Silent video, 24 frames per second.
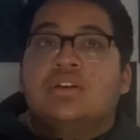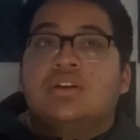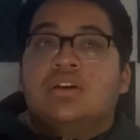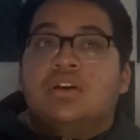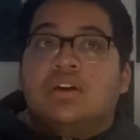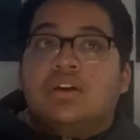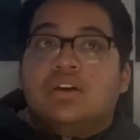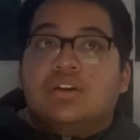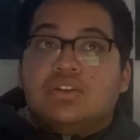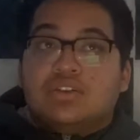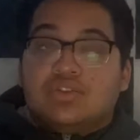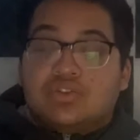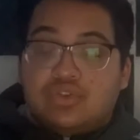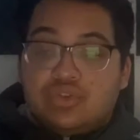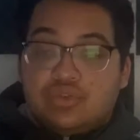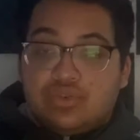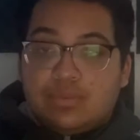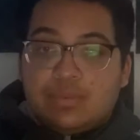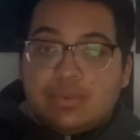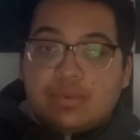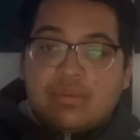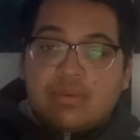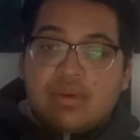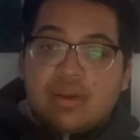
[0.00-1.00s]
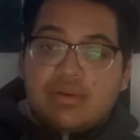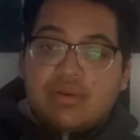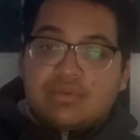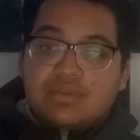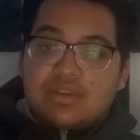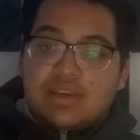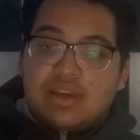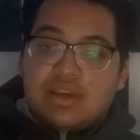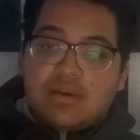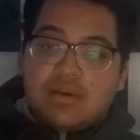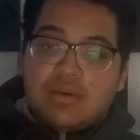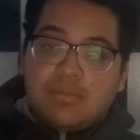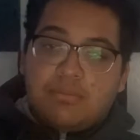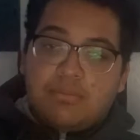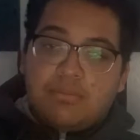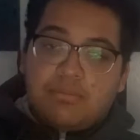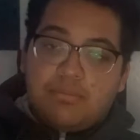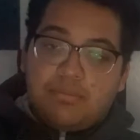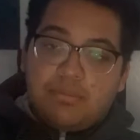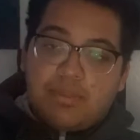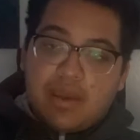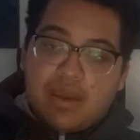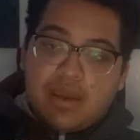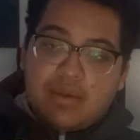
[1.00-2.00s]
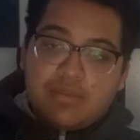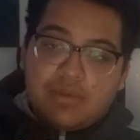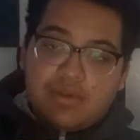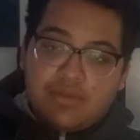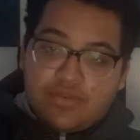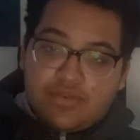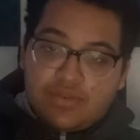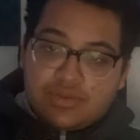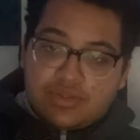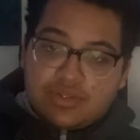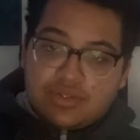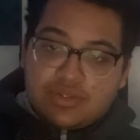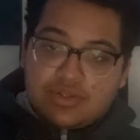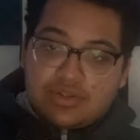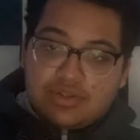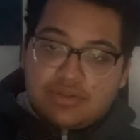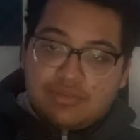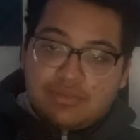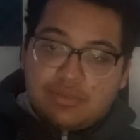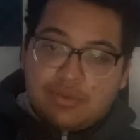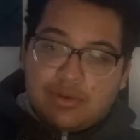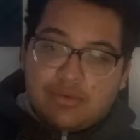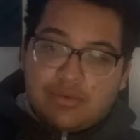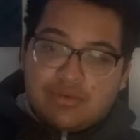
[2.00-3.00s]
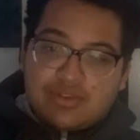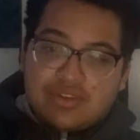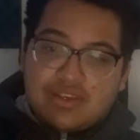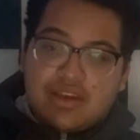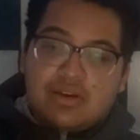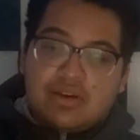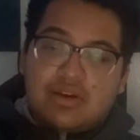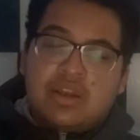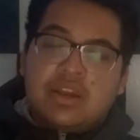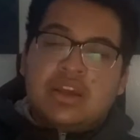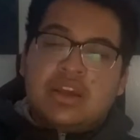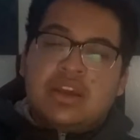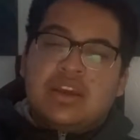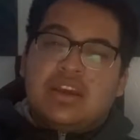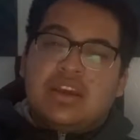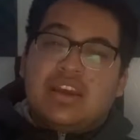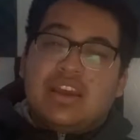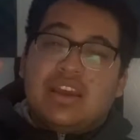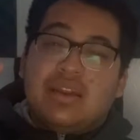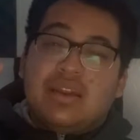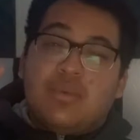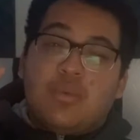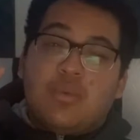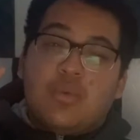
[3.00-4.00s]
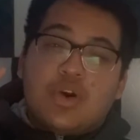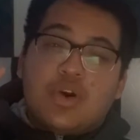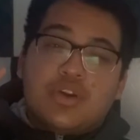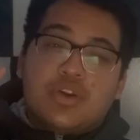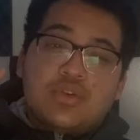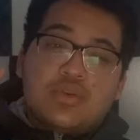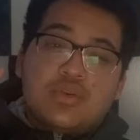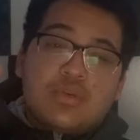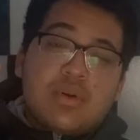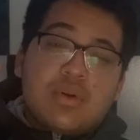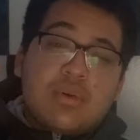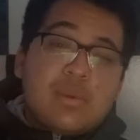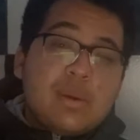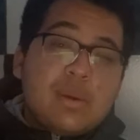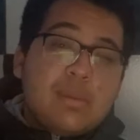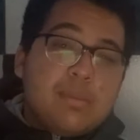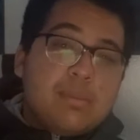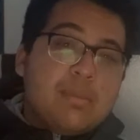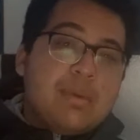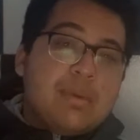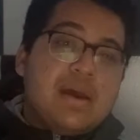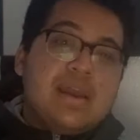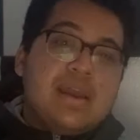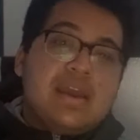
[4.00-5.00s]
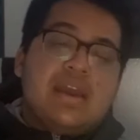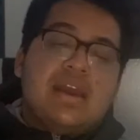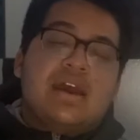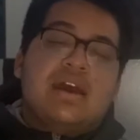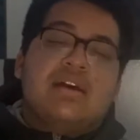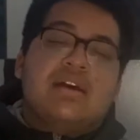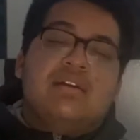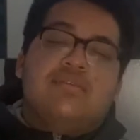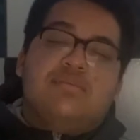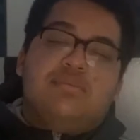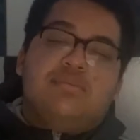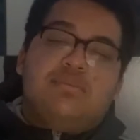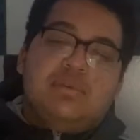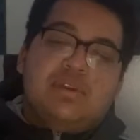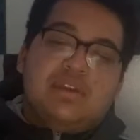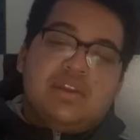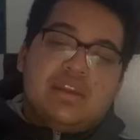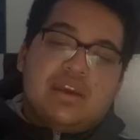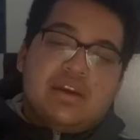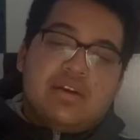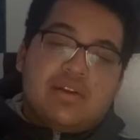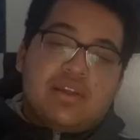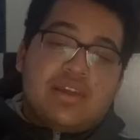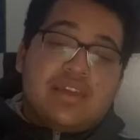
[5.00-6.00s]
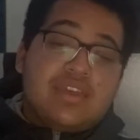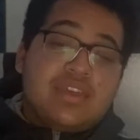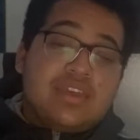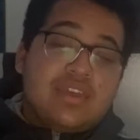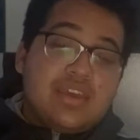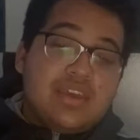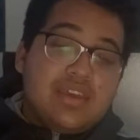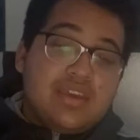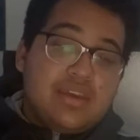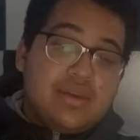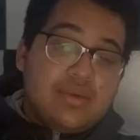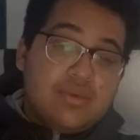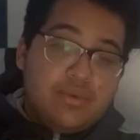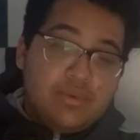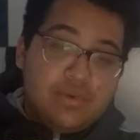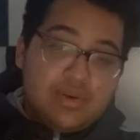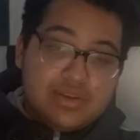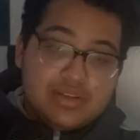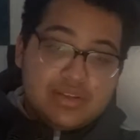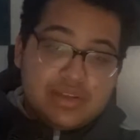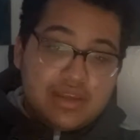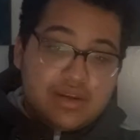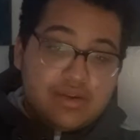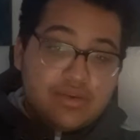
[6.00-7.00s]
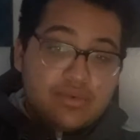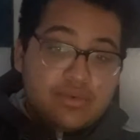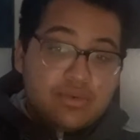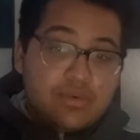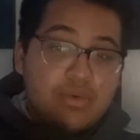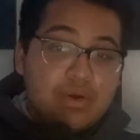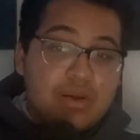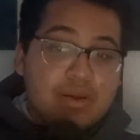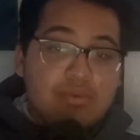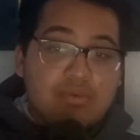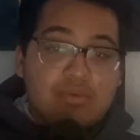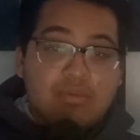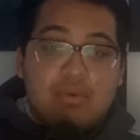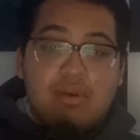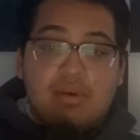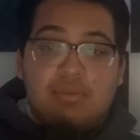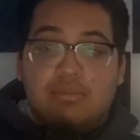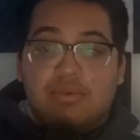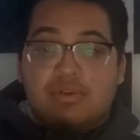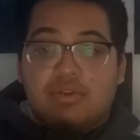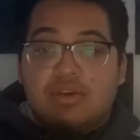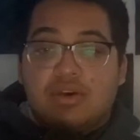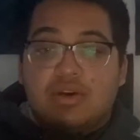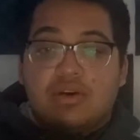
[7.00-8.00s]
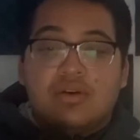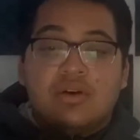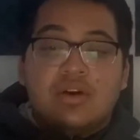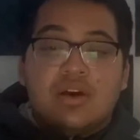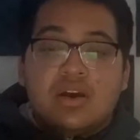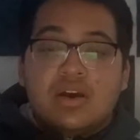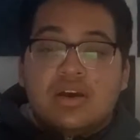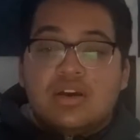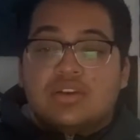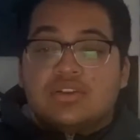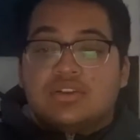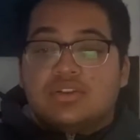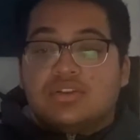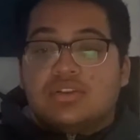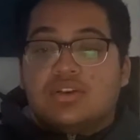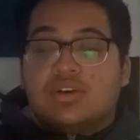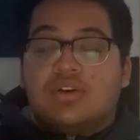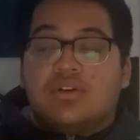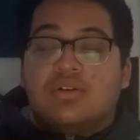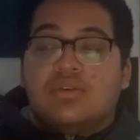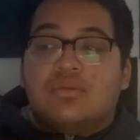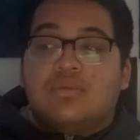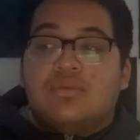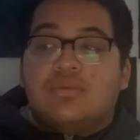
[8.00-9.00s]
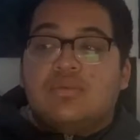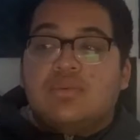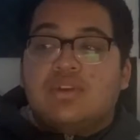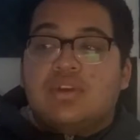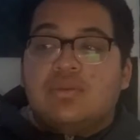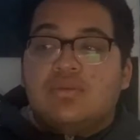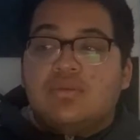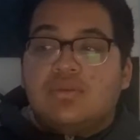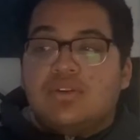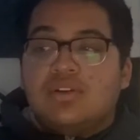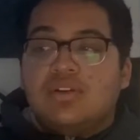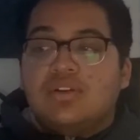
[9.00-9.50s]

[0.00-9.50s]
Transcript: Superman was out, Batman vs. Superman was out, and Wonder Woman might have been out. I think it was. I don't quite remember, though. So we really